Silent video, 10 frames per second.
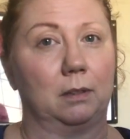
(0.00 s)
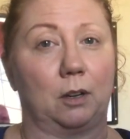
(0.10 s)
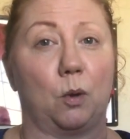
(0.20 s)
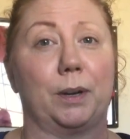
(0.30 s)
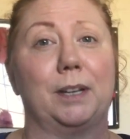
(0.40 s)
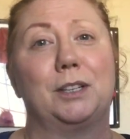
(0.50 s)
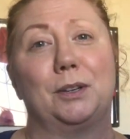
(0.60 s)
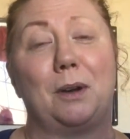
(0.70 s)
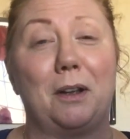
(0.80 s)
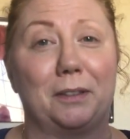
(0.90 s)
according
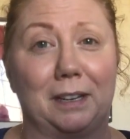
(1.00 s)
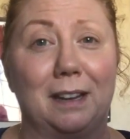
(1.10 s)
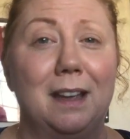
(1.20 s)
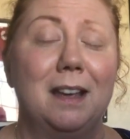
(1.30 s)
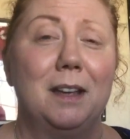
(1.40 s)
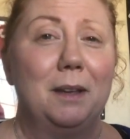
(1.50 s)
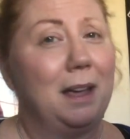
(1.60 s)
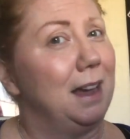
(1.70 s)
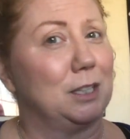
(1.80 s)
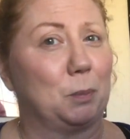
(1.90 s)
to all the
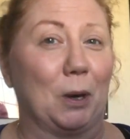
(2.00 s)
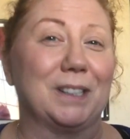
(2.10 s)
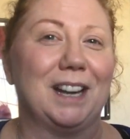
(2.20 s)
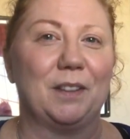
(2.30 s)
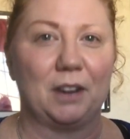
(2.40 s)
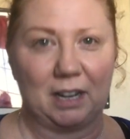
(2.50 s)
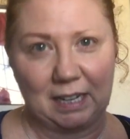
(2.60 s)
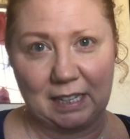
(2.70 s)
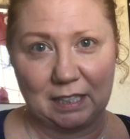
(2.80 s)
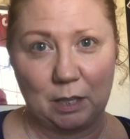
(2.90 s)
experts out there,
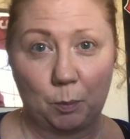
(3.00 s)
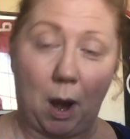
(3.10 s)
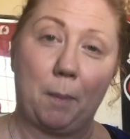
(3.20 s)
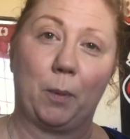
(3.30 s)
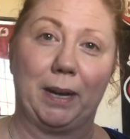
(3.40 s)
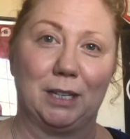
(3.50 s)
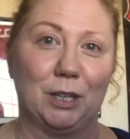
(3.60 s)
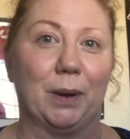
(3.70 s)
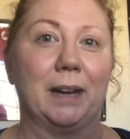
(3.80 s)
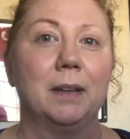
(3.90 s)
it is the proper way to
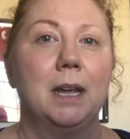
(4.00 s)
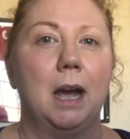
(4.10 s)
do it.